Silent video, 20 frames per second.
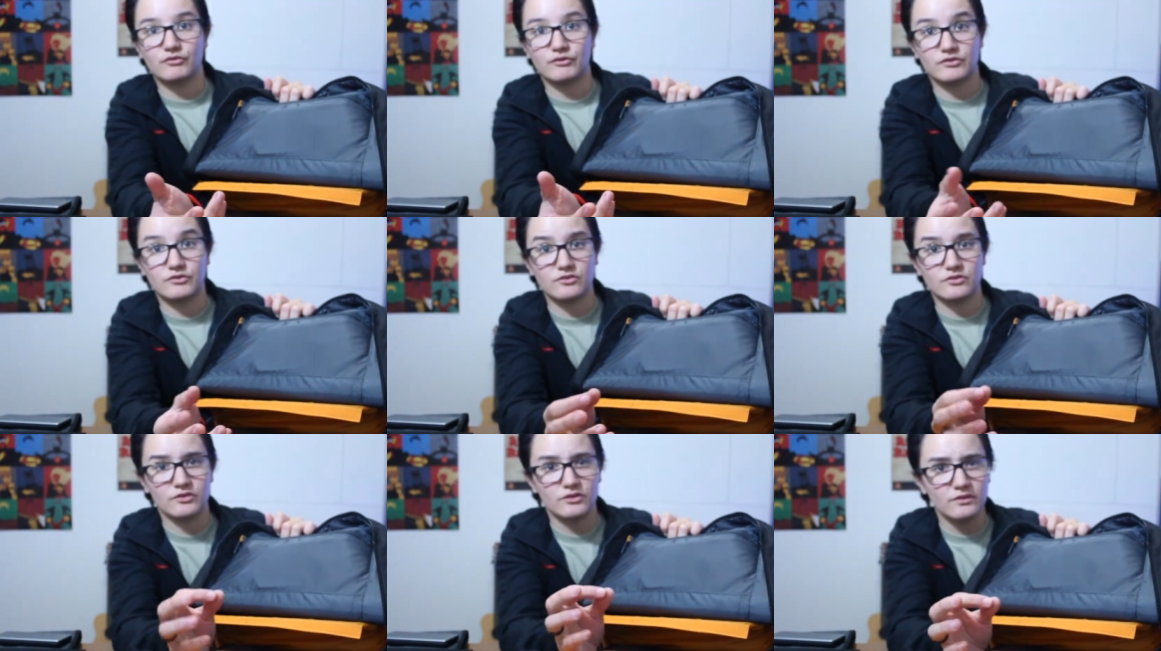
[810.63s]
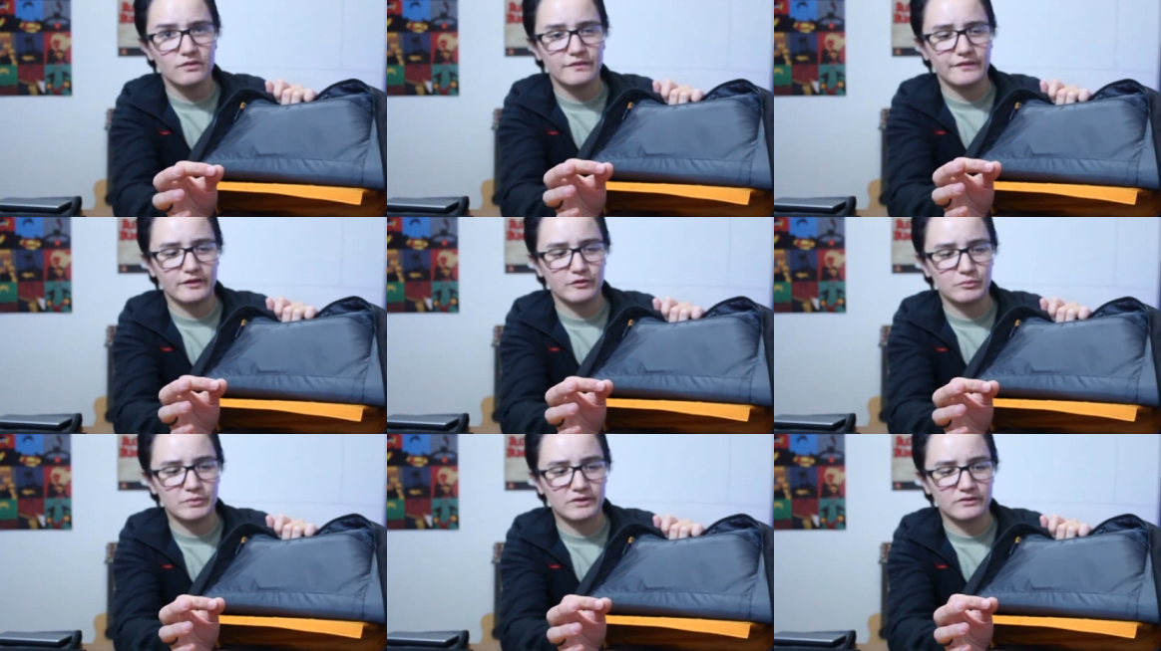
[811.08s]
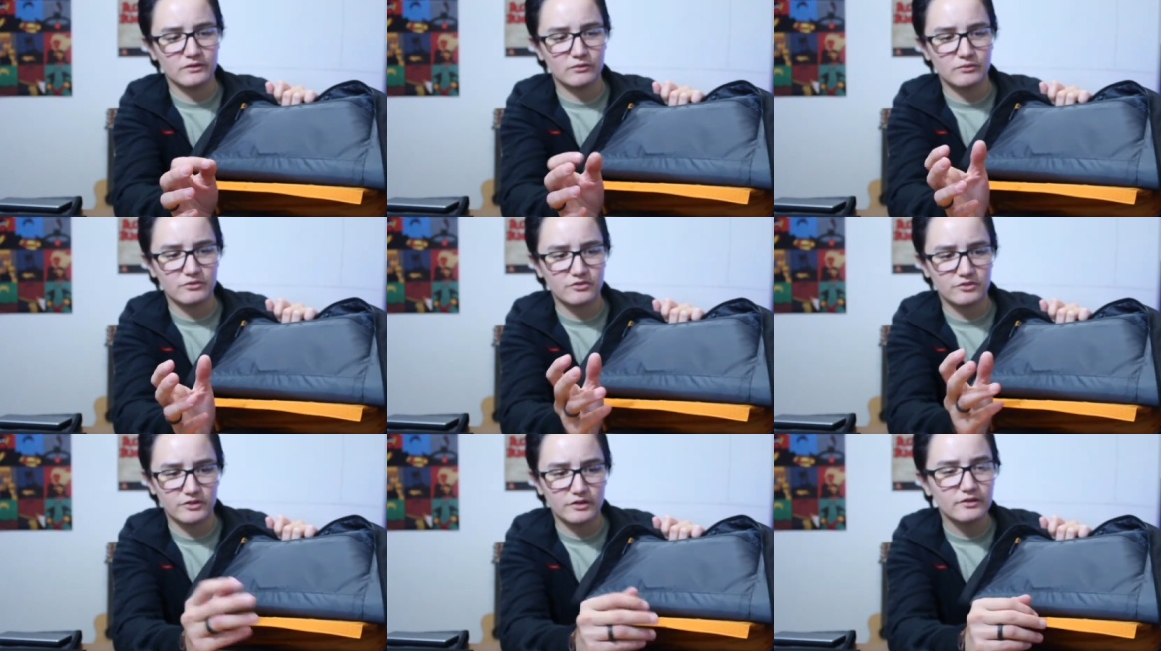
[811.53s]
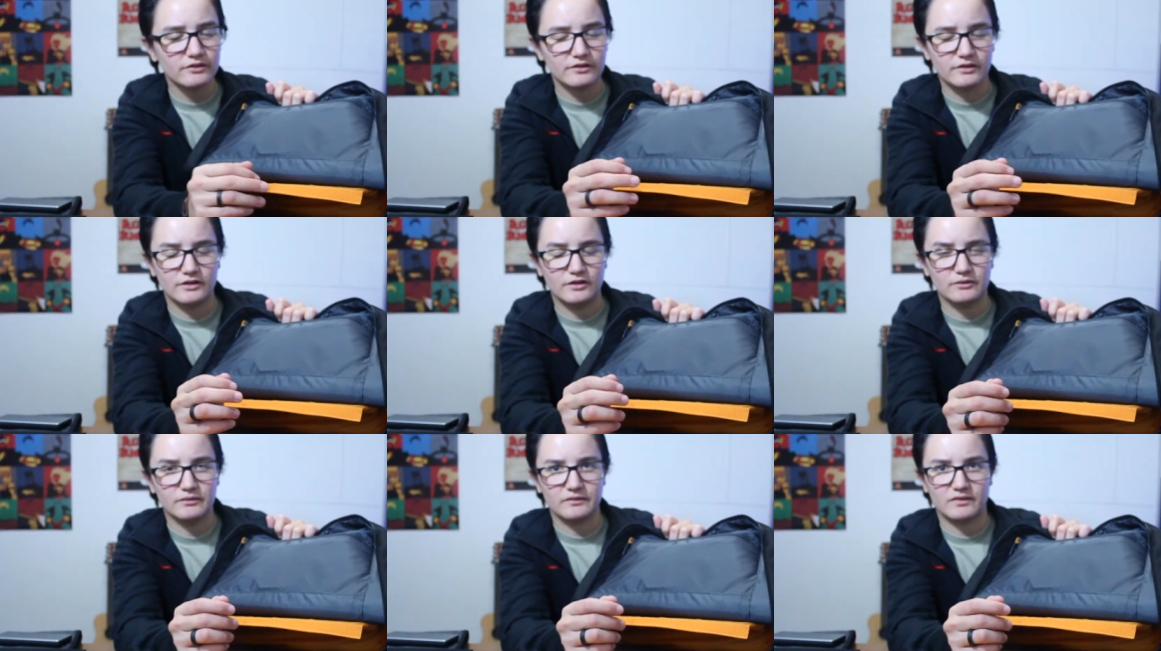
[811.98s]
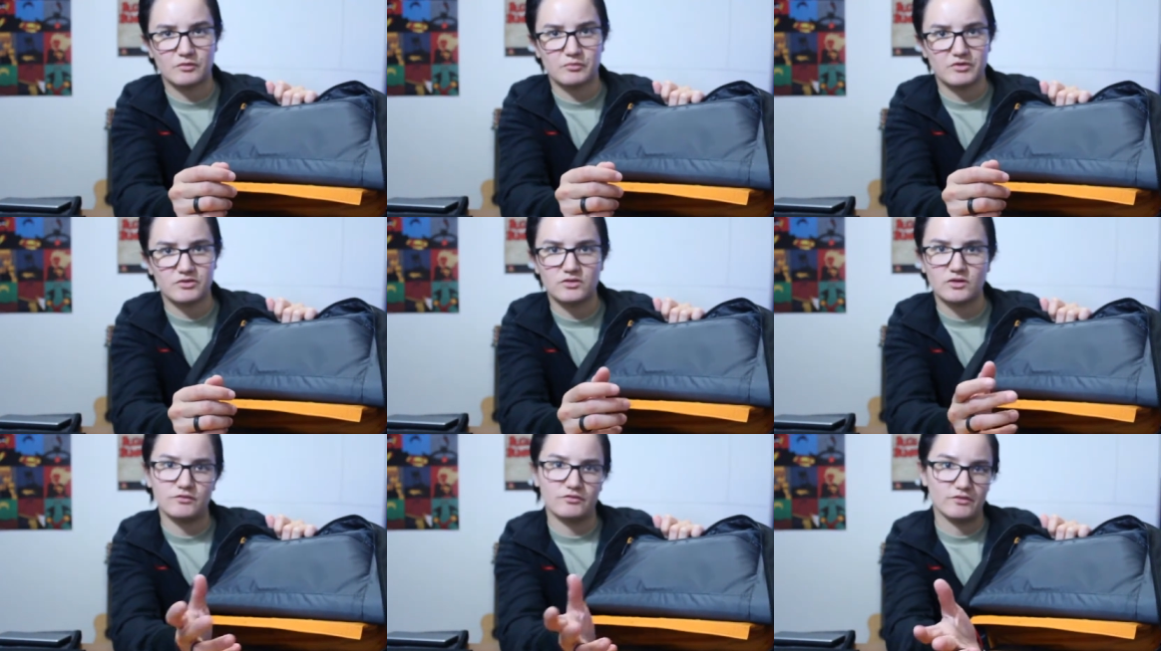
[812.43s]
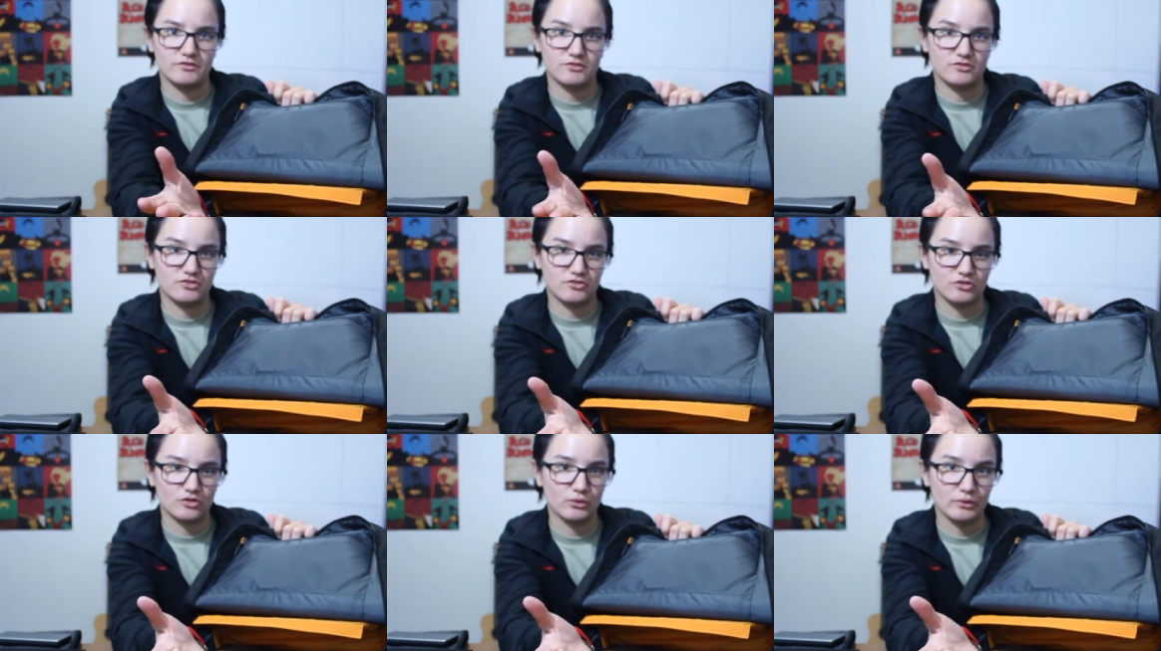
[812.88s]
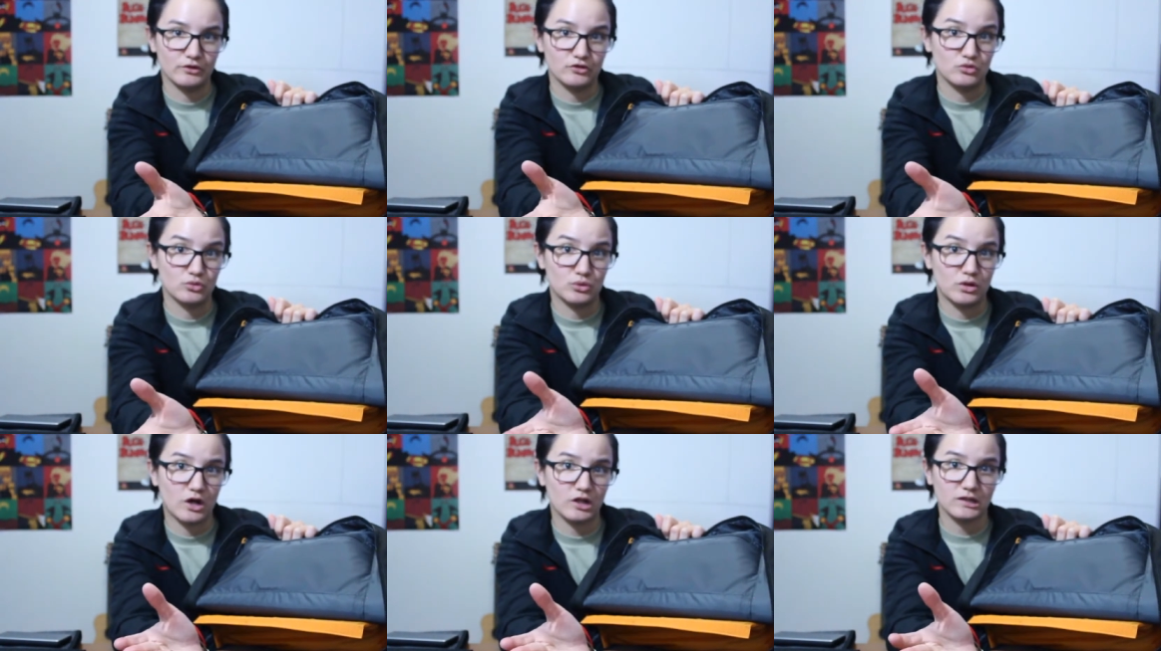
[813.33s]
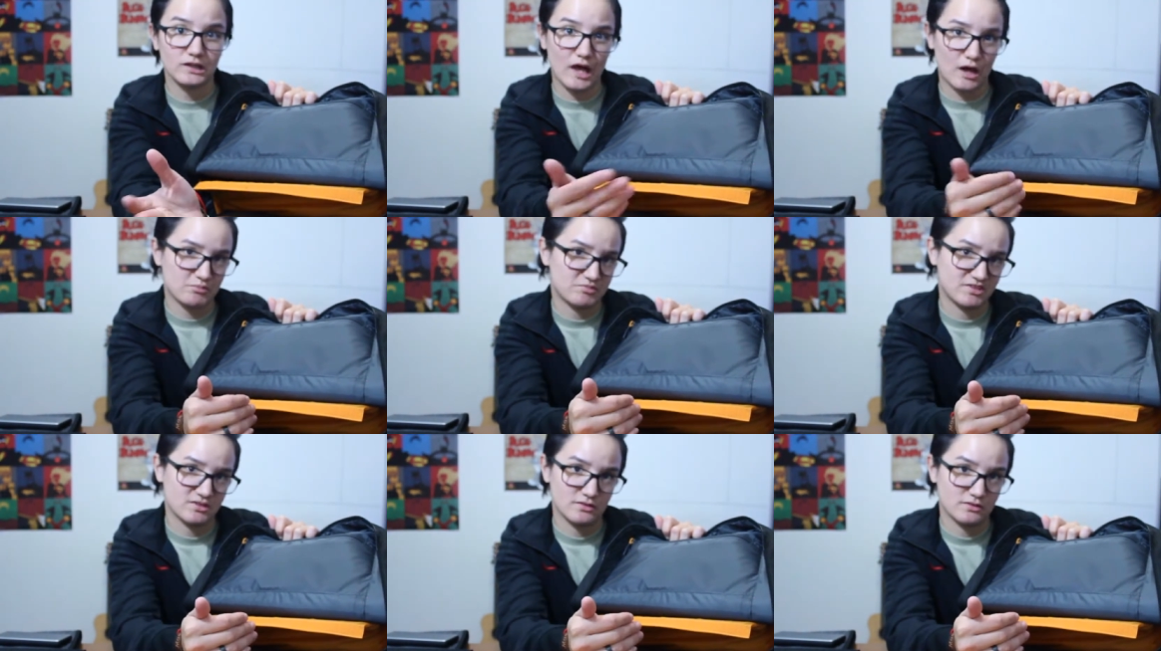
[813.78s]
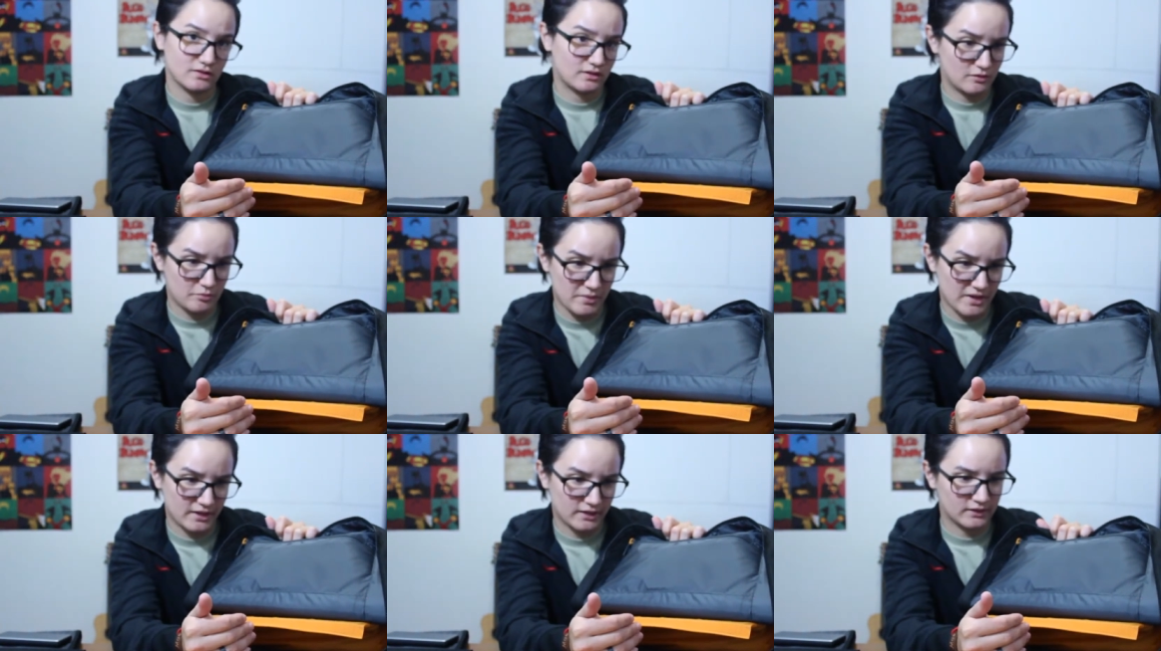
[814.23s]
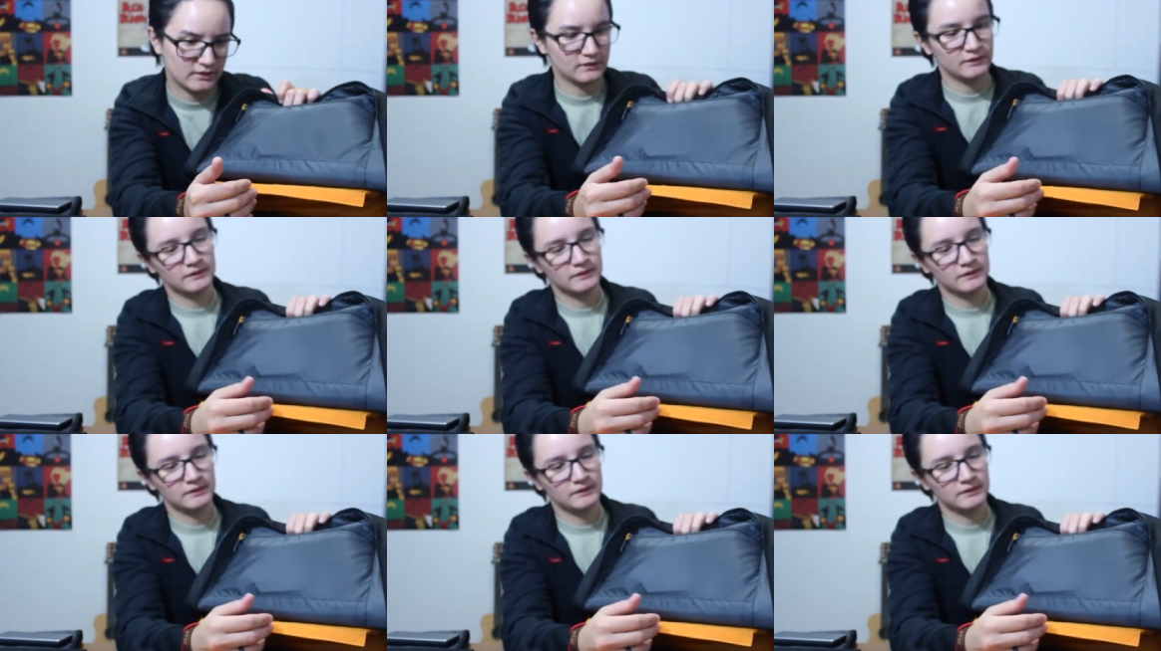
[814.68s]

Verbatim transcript: which is a good thing because I want security knowing that my stuff isn't just going to collapse inside the bag.